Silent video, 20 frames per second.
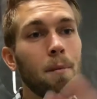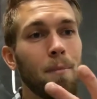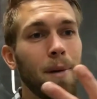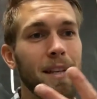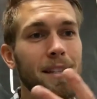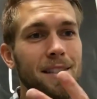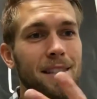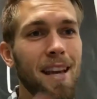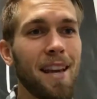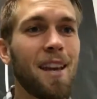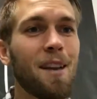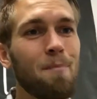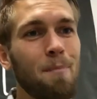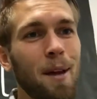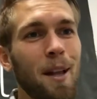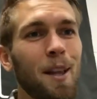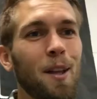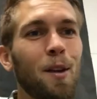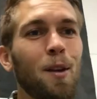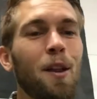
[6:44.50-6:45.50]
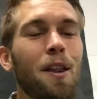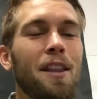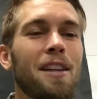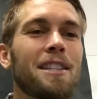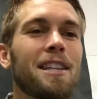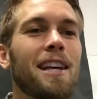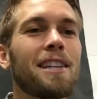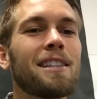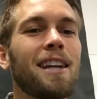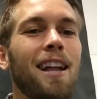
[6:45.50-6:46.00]
My second Paleolithic
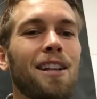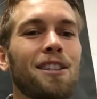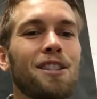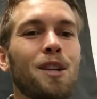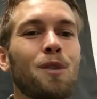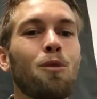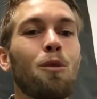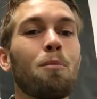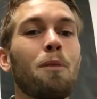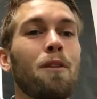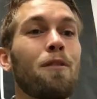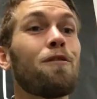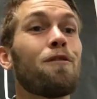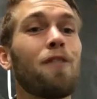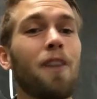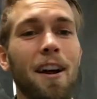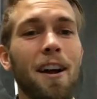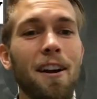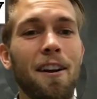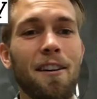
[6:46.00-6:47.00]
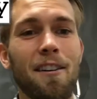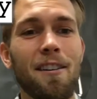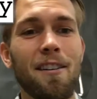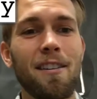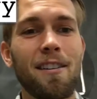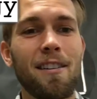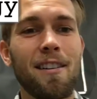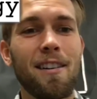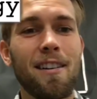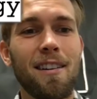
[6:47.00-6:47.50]
technology will be fire.
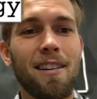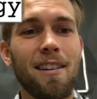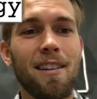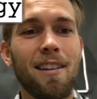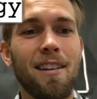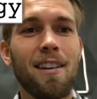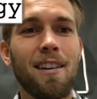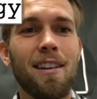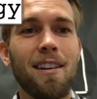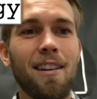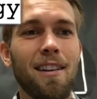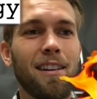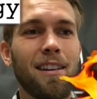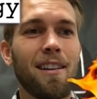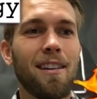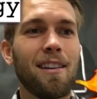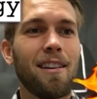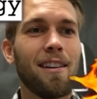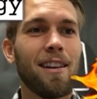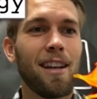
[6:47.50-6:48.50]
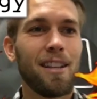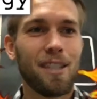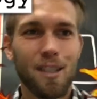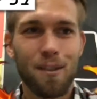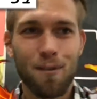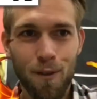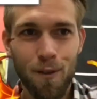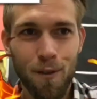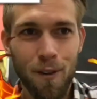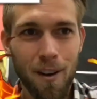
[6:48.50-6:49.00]
And
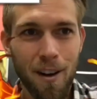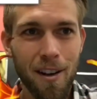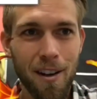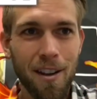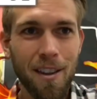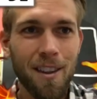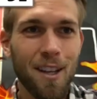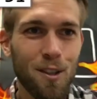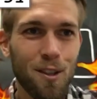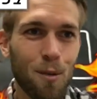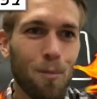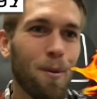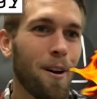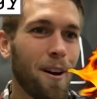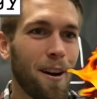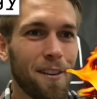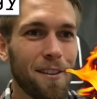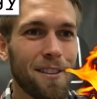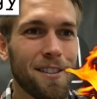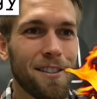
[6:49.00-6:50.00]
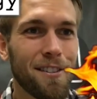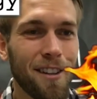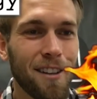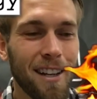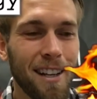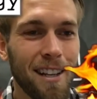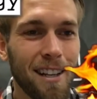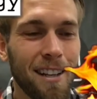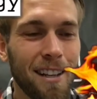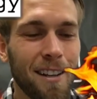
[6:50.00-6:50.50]
just for fun, this will be on the
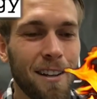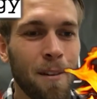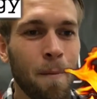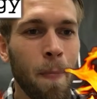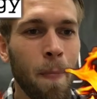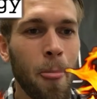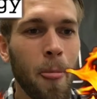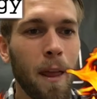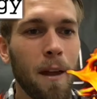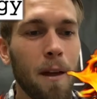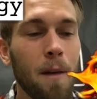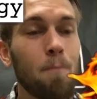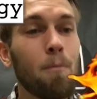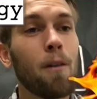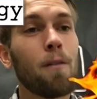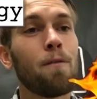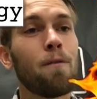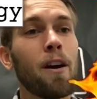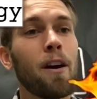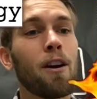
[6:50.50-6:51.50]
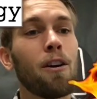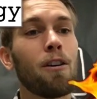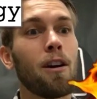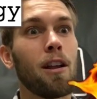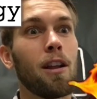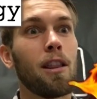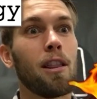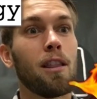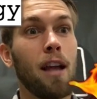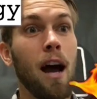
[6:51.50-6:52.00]
screen. But fire
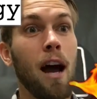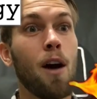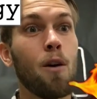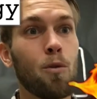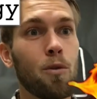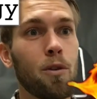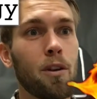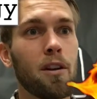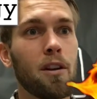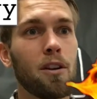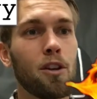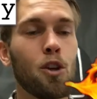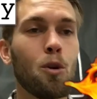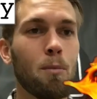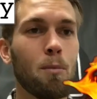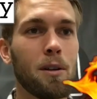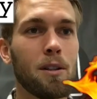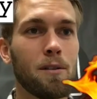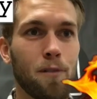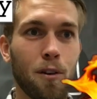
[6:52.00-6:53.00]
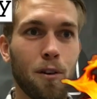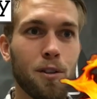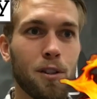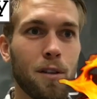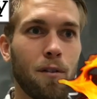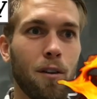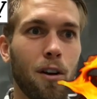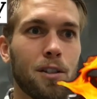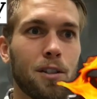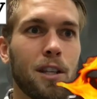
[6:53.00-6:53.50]
allowed humans, first
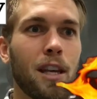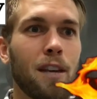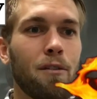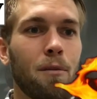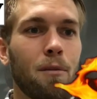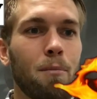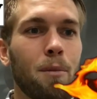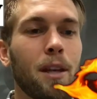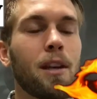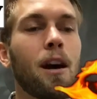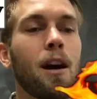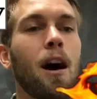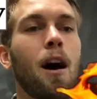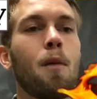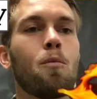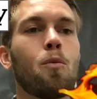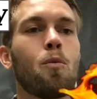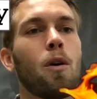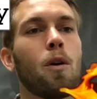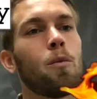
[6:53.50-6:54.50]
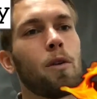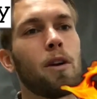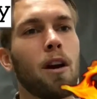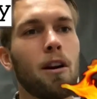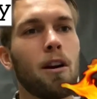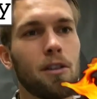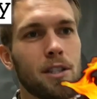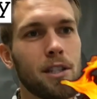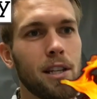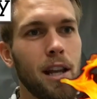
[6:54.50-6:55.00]
of all, to even become what we
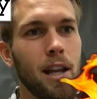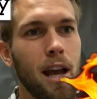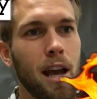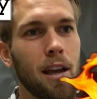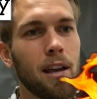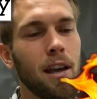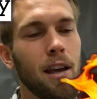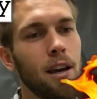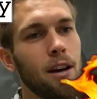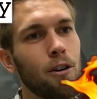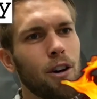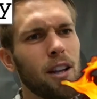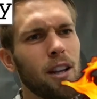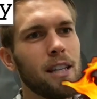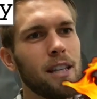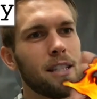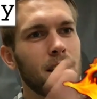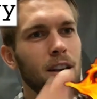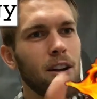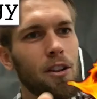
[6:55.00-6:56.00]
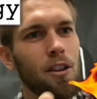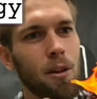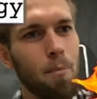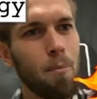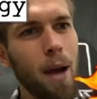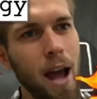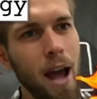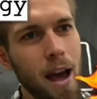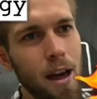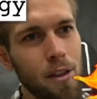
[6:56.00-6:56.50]
are today, or at least get on the
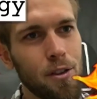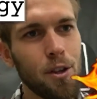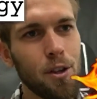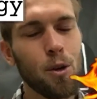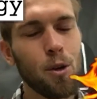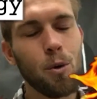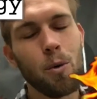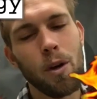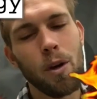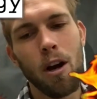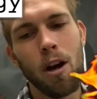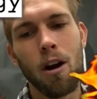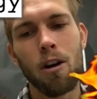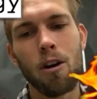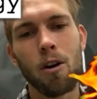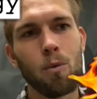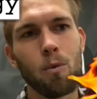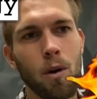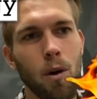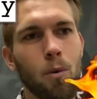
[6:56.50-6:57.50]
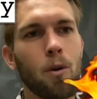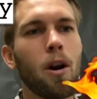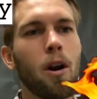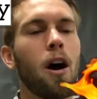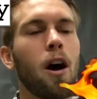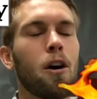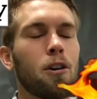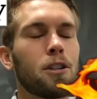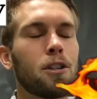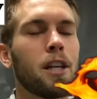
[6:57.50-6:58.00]
path to who we are and what we
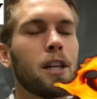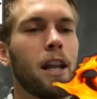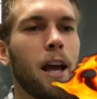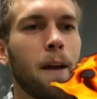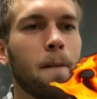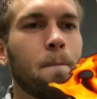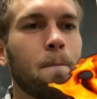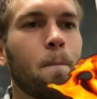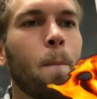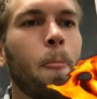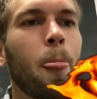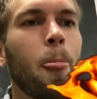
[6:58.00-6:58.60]
are today,